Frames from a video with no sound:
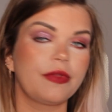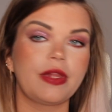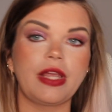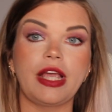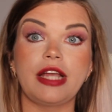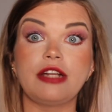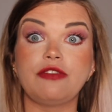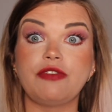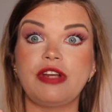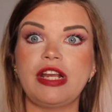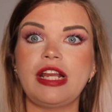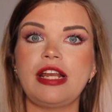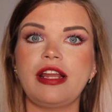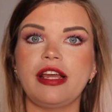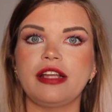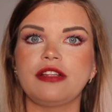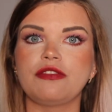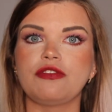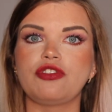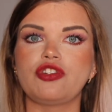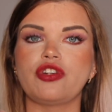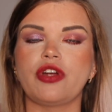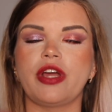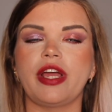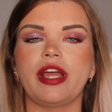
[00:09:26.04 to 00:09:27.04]
I'd really like
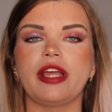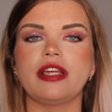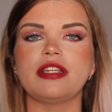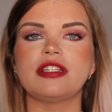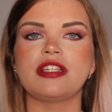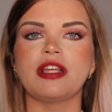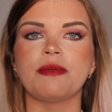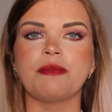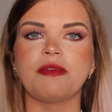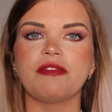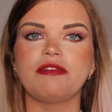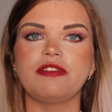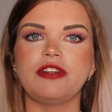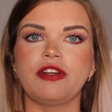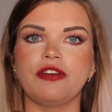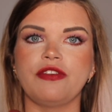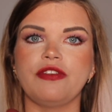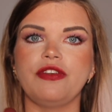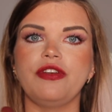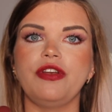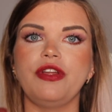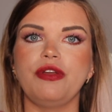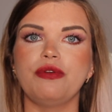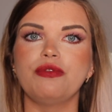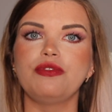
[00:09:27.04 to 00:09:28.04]
to try some of their
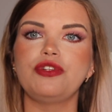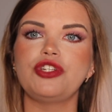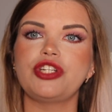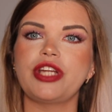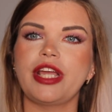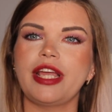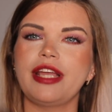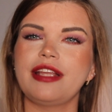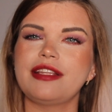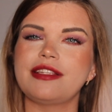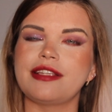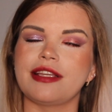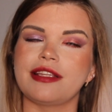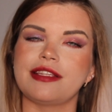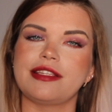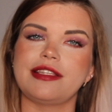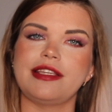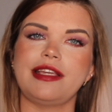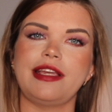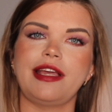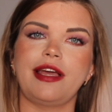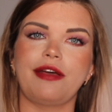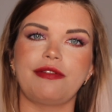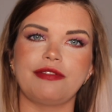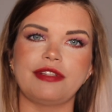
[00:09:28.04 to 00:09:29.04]
nude shades and
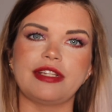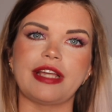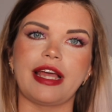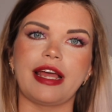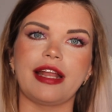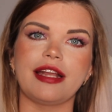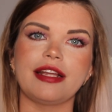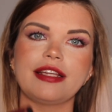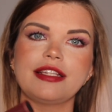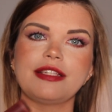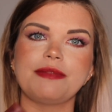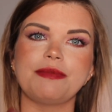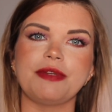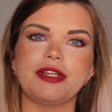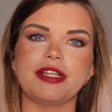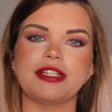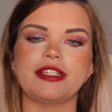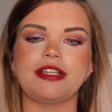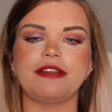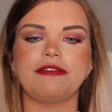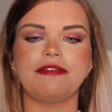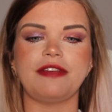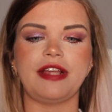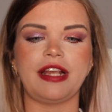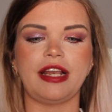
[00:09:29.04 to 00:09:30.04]
see how that is, because
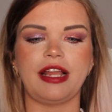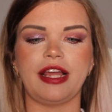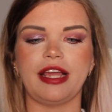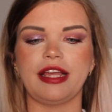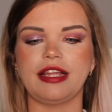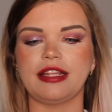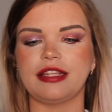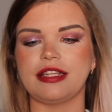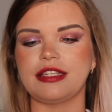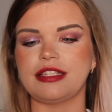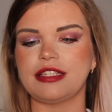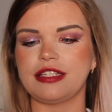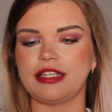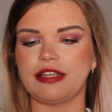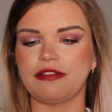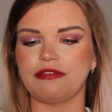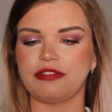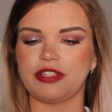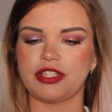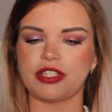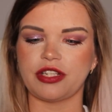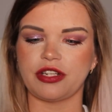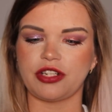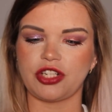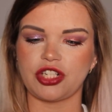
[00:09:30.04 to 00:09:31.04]
I feel like this gives
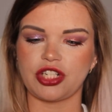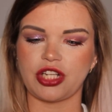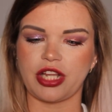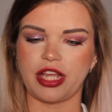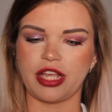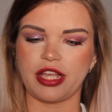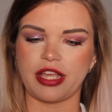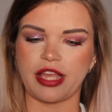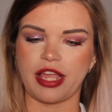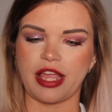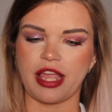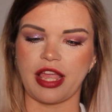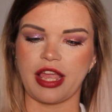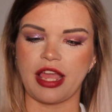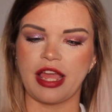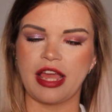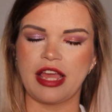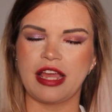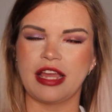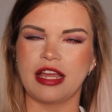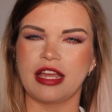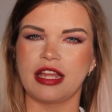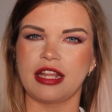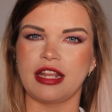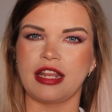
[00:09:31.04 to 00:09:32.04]
such like a
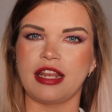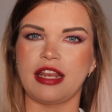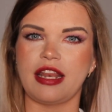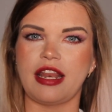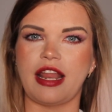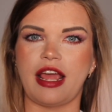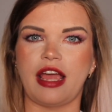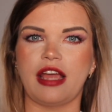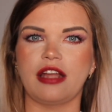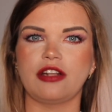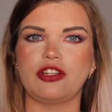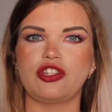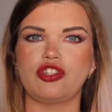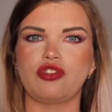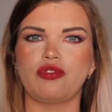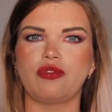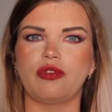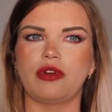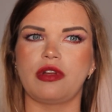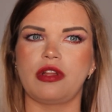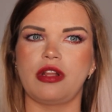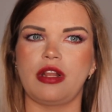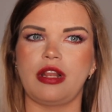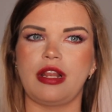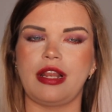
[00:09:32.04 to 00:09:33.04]

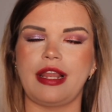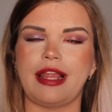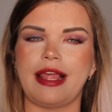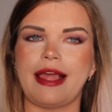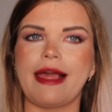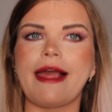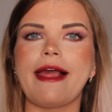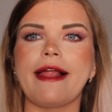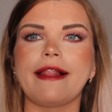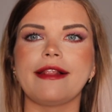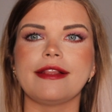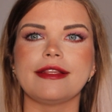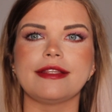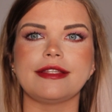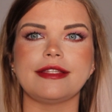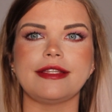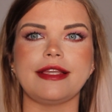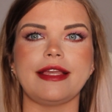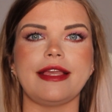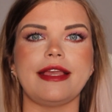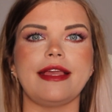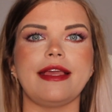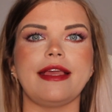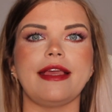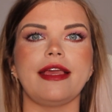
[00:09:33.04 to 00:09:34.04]
natural,
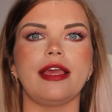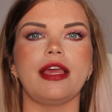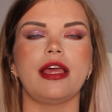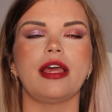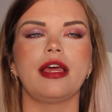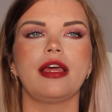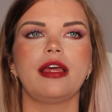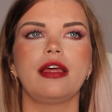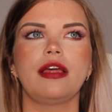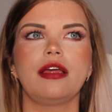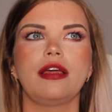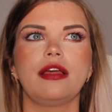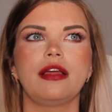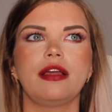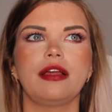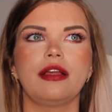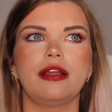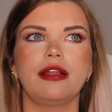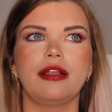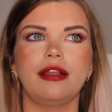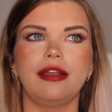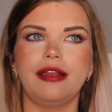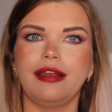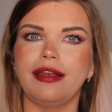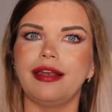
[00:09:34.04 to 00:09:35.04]
healthy
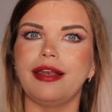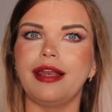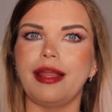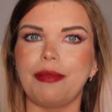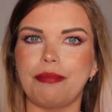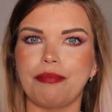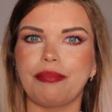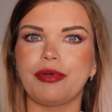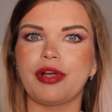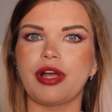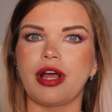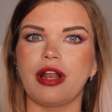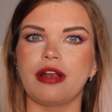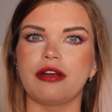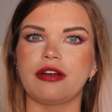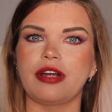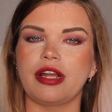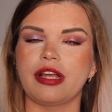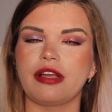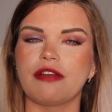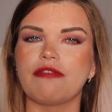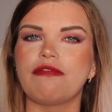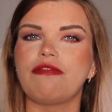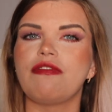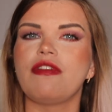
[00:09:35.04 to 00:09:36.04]
lip color,
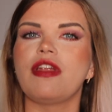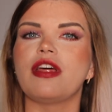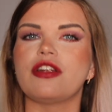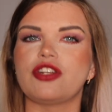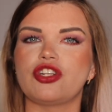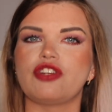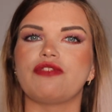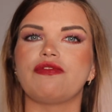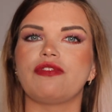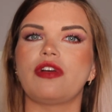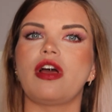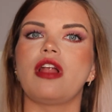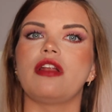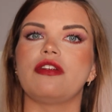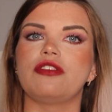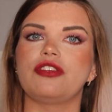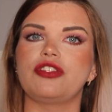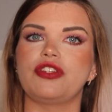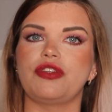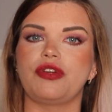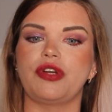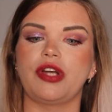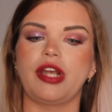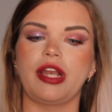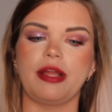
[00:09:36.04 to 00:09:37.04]
like a flush of color
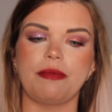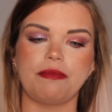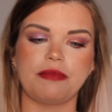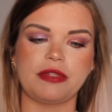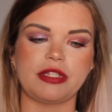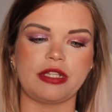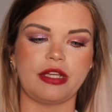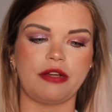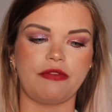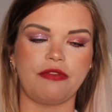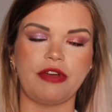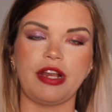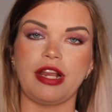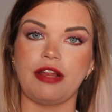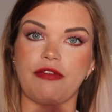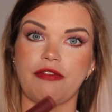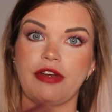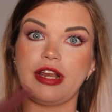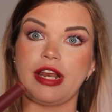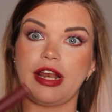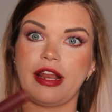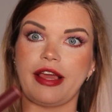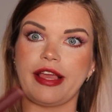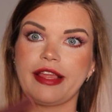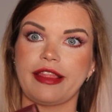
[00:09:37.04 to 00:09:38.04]
to your lips. I really,
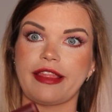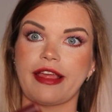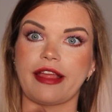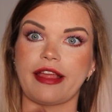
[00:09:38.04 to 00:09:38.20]
really like